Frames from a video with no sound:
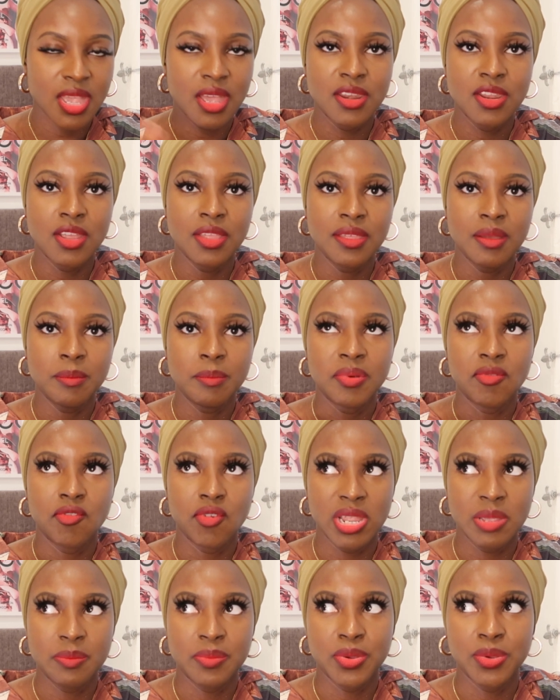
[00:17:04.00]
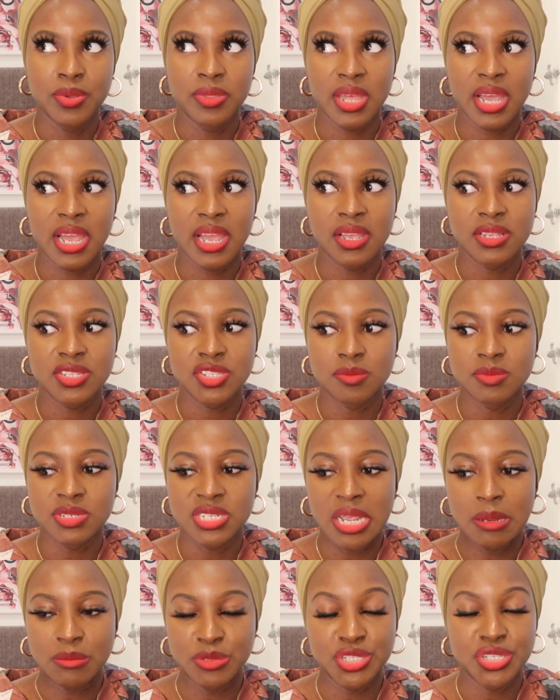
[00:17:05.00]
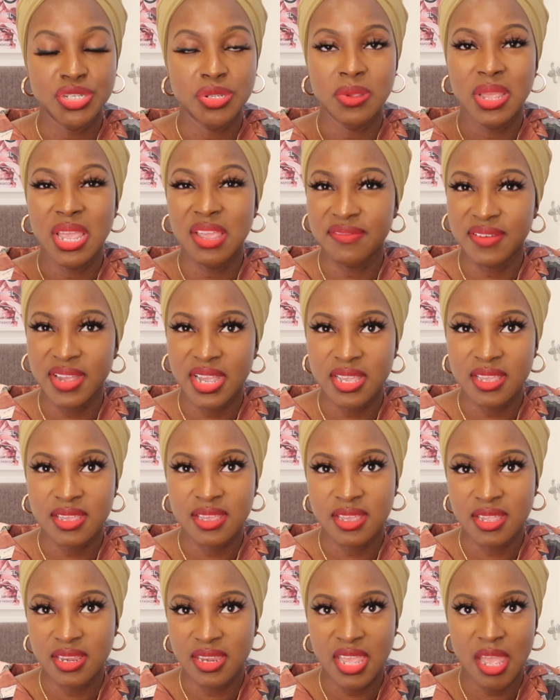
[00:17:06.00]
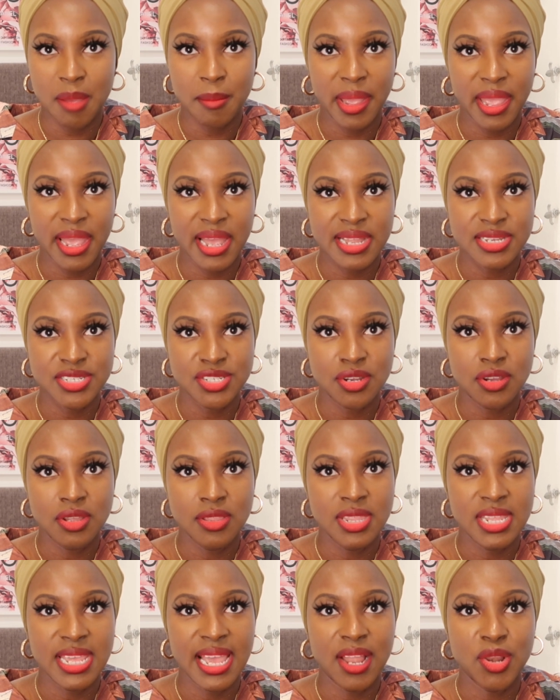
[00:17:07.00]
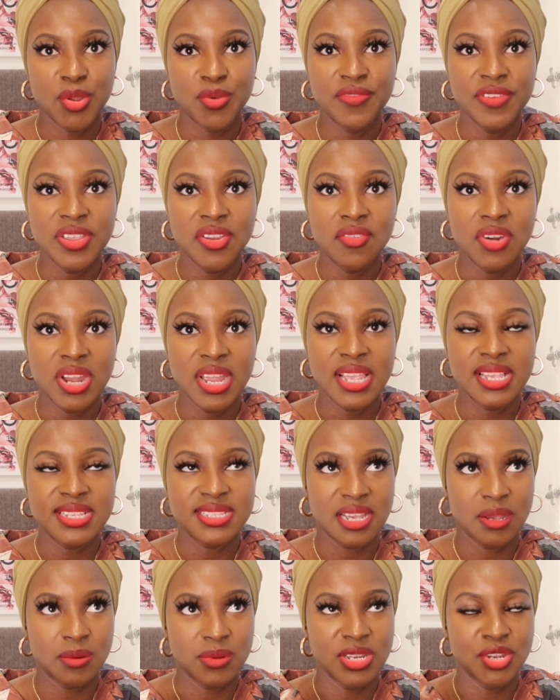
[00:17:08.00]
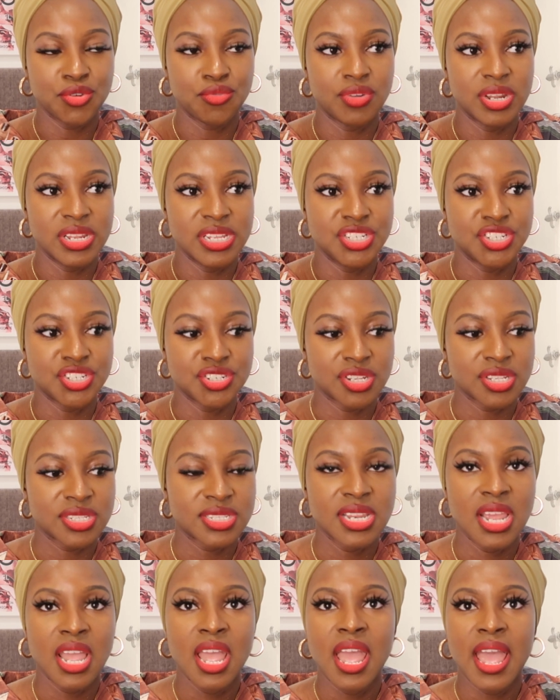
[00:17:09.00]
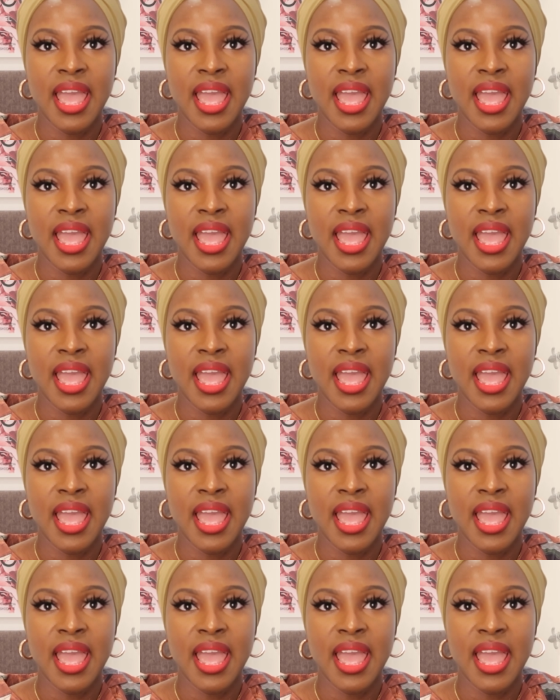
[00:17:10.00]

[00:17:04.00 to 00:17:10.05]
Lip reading: Another pre-poo that I sometimes do, if I can get my hand on the aloe vera, is I will literally just